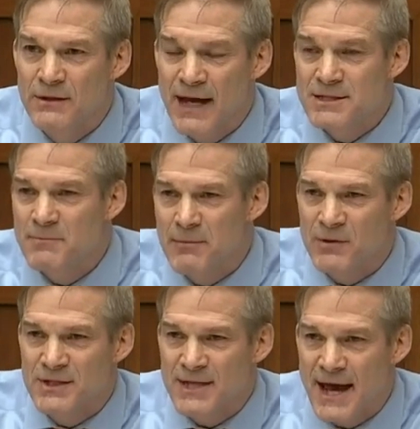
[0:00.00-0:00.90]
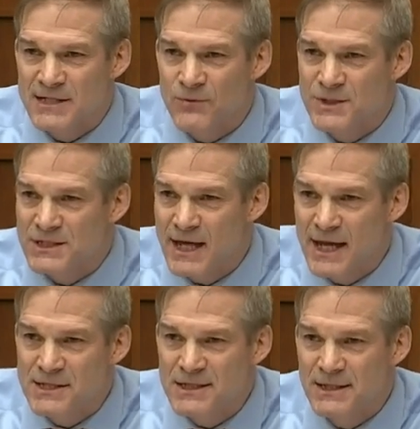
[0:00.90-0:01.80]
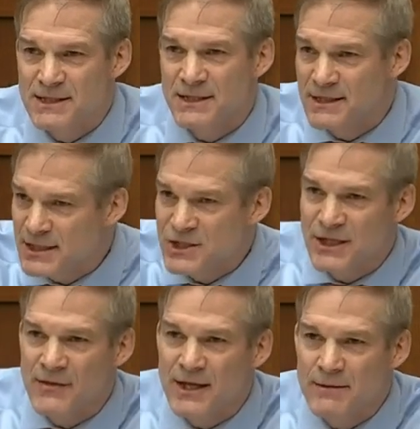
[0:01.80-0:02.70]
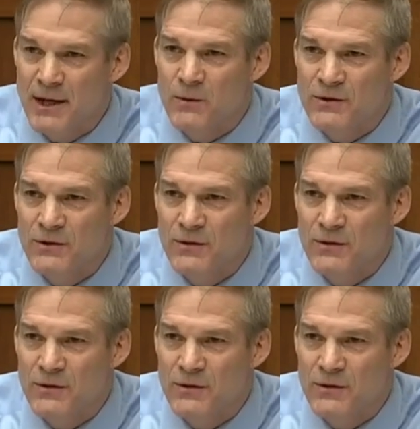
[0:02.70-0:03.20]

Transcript: As a member of the task force, as the head of CDC, did he share that email with you?